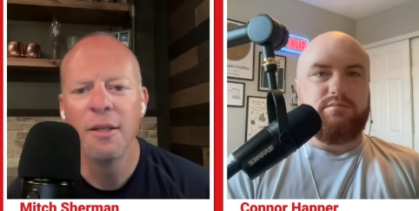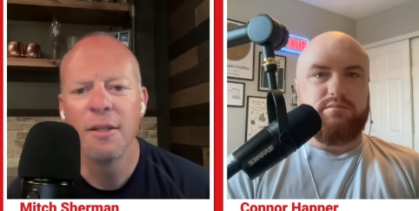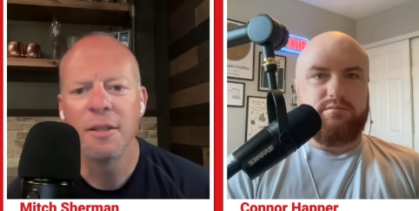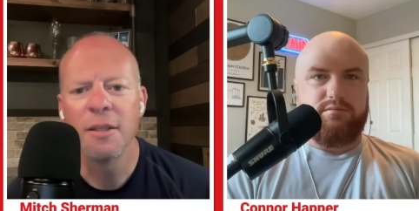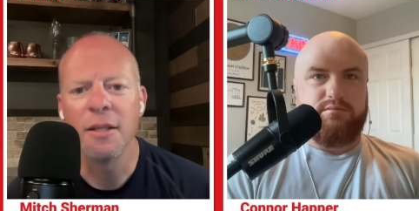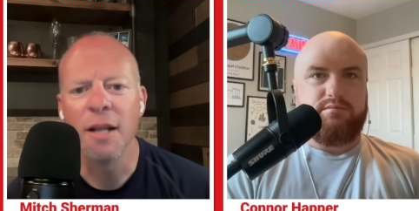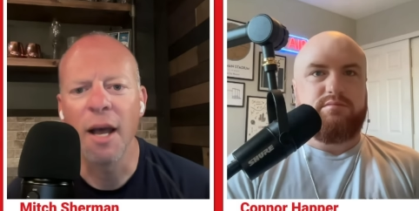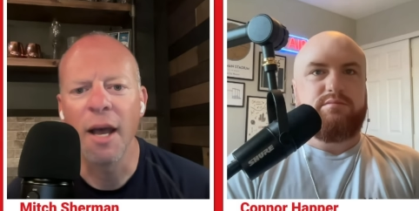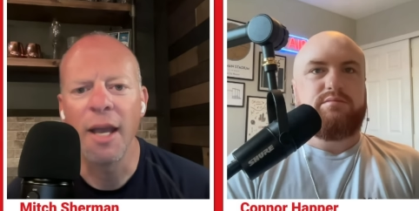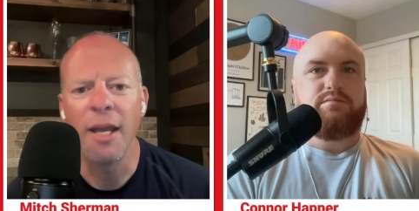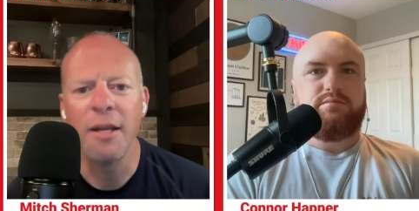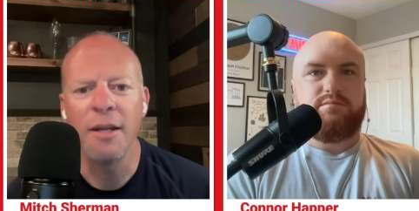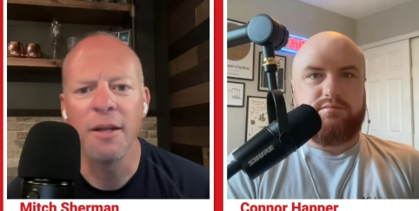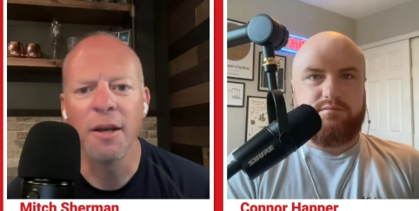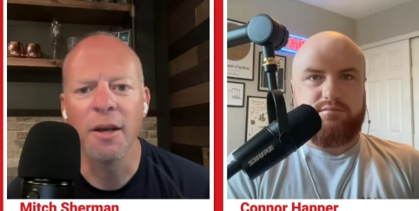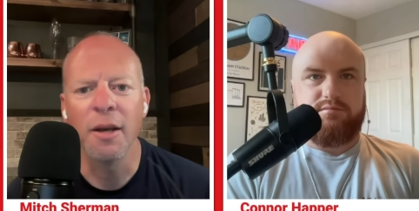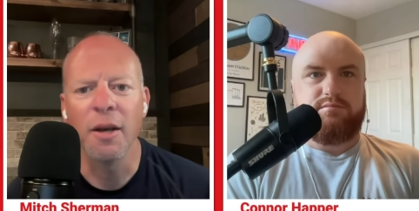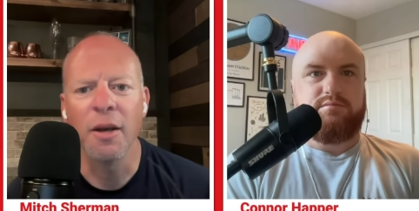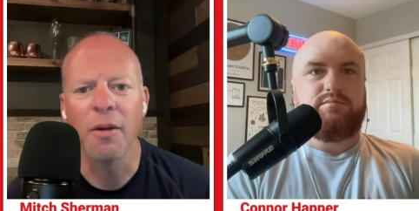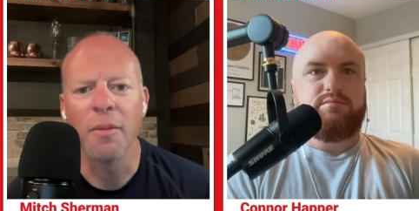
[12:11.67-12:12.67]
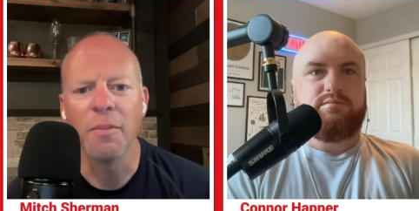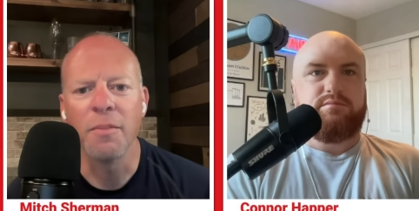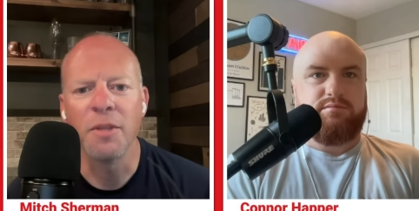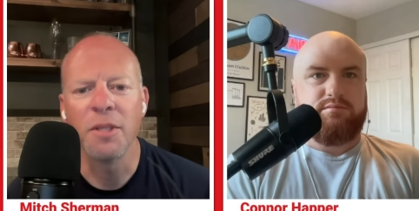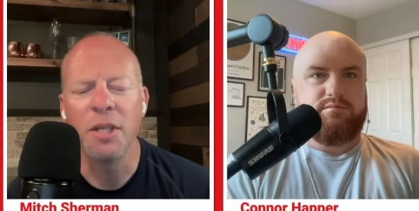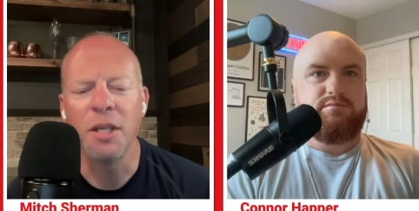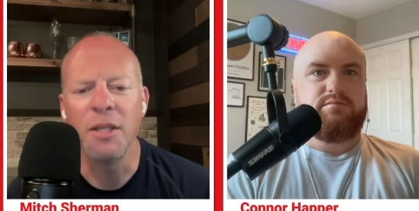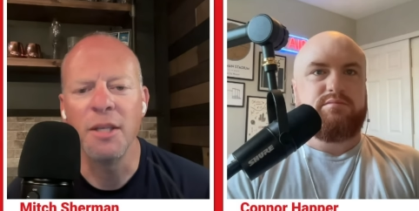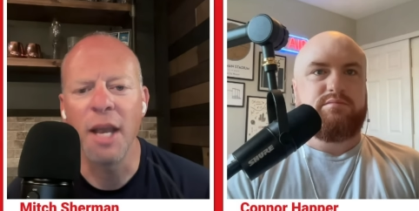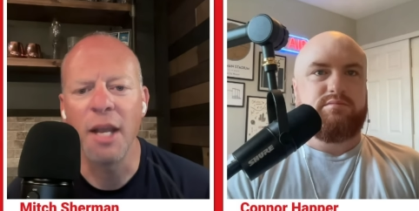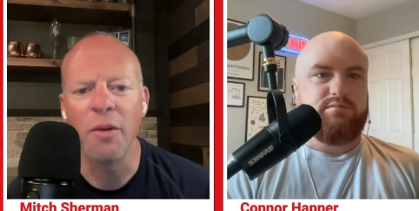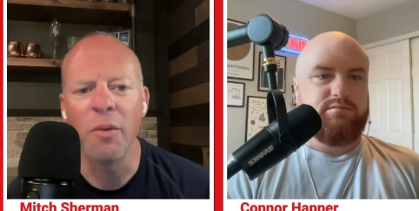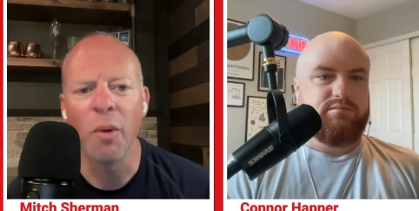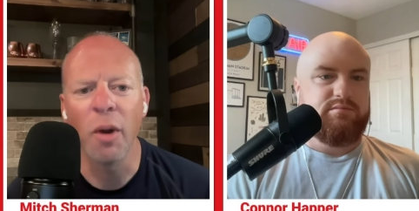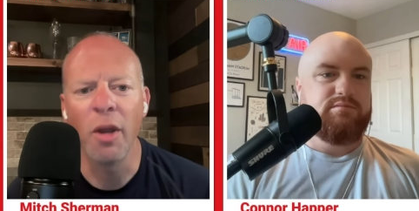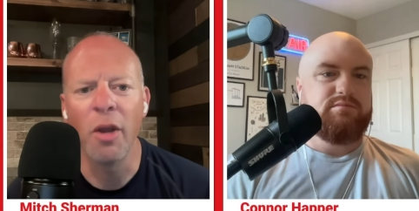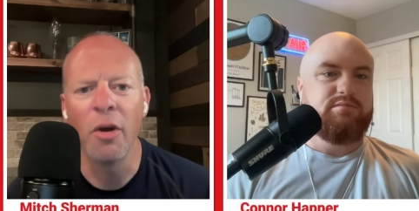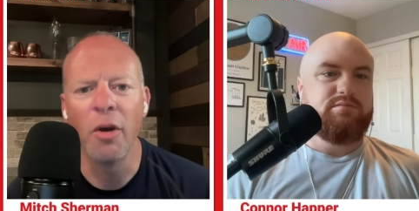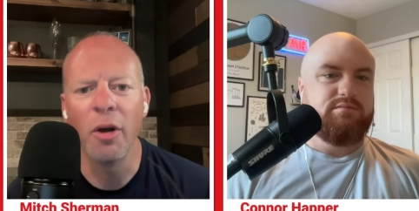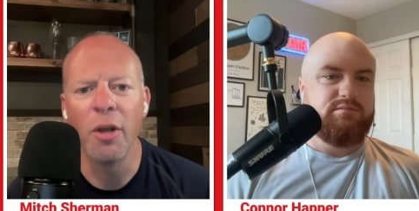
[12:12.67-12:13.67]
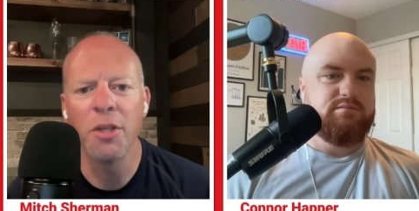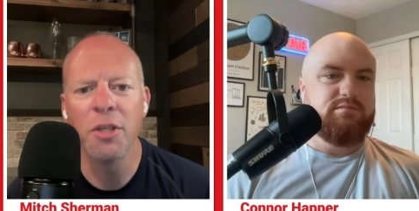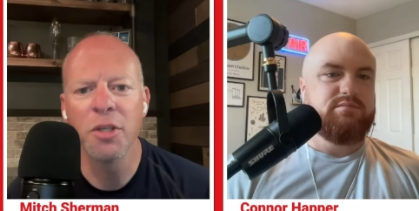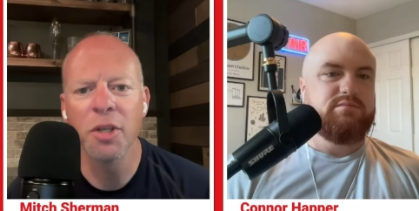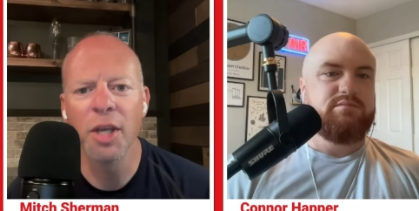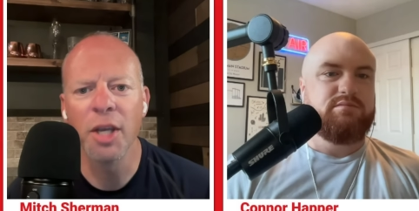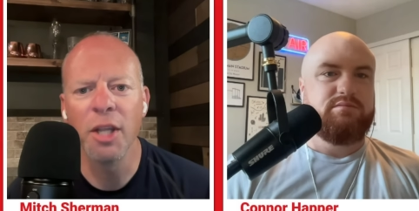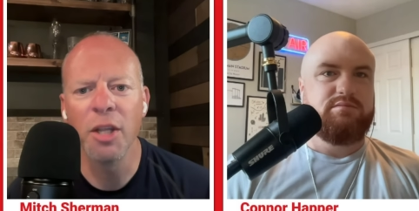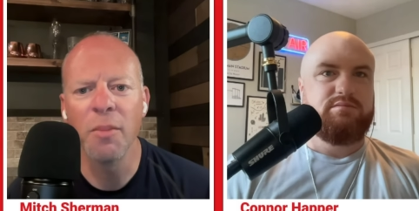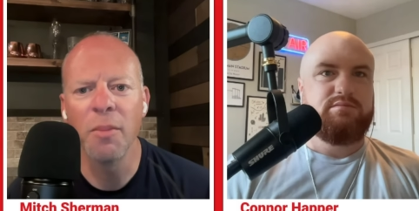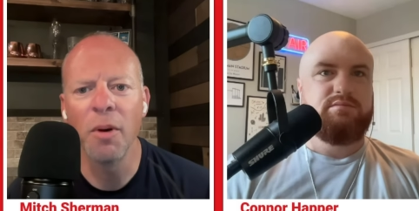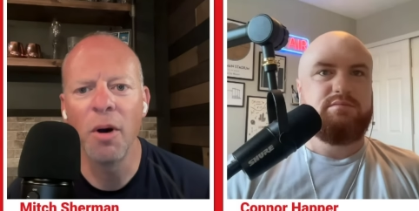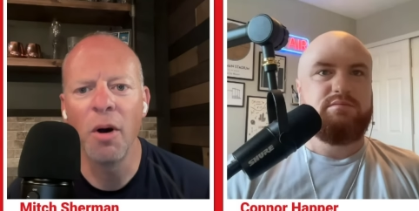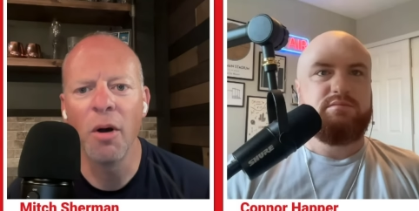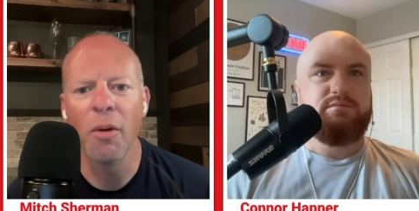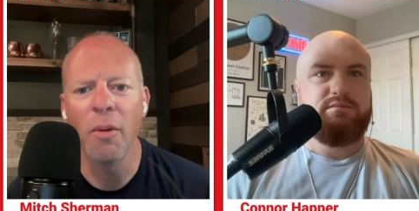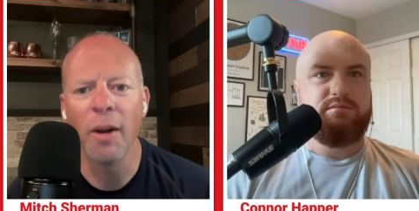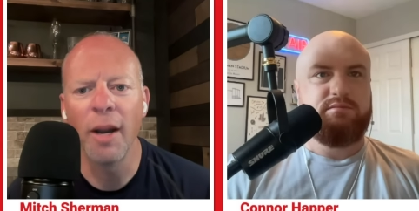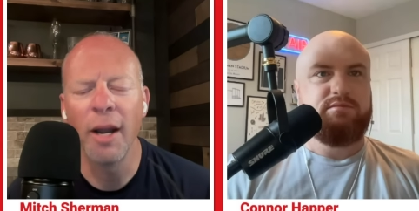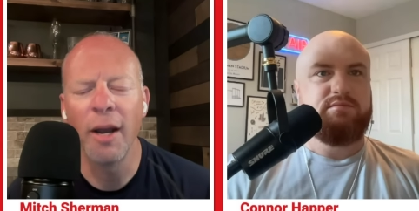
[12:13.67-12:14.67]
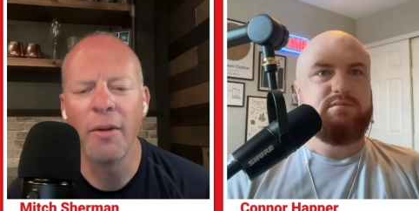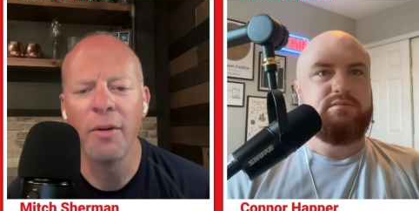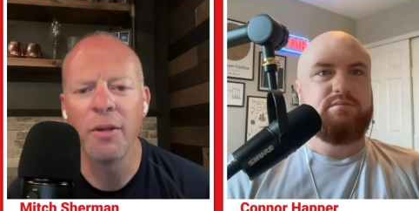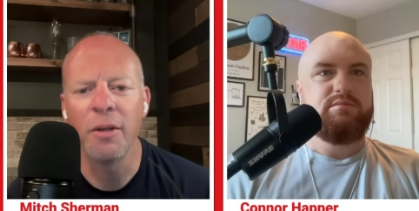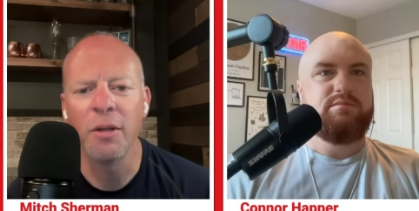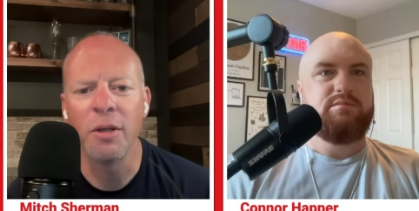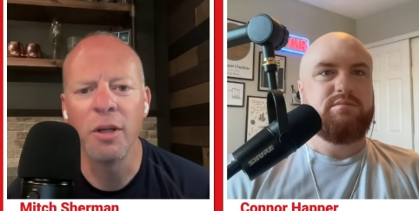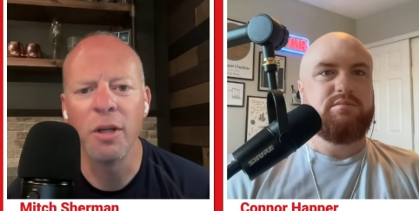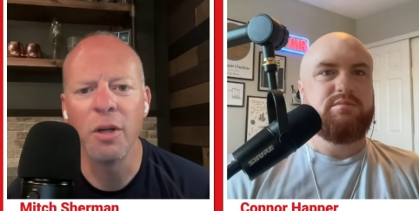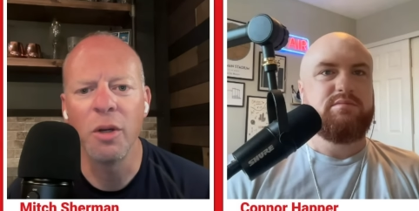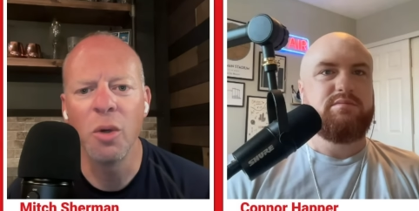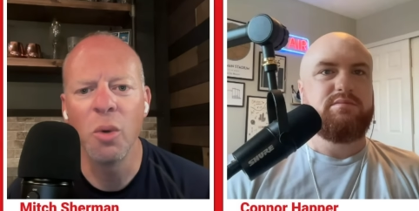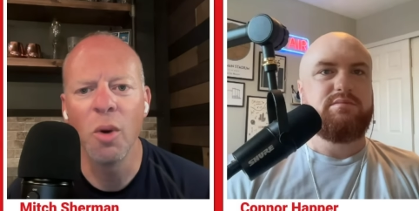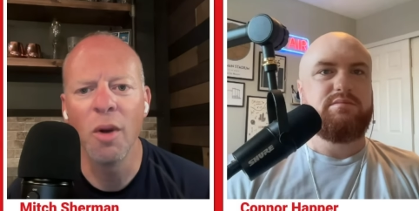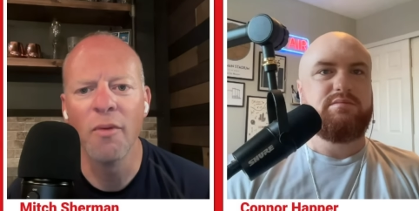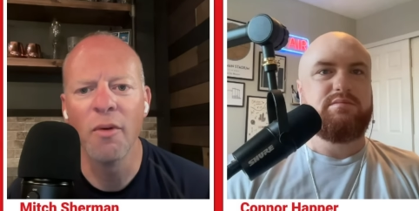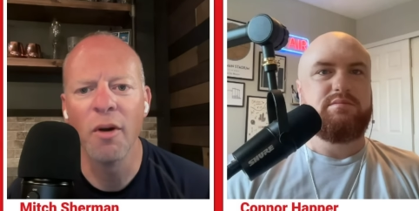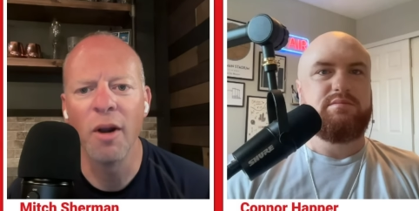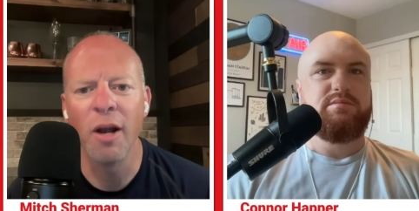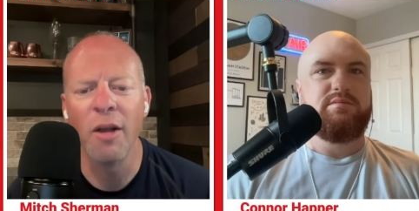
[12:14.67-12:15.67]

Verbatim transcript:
Speaker 1: tonight. Um, see Dayton Raiola slinging the ball around, and and whoever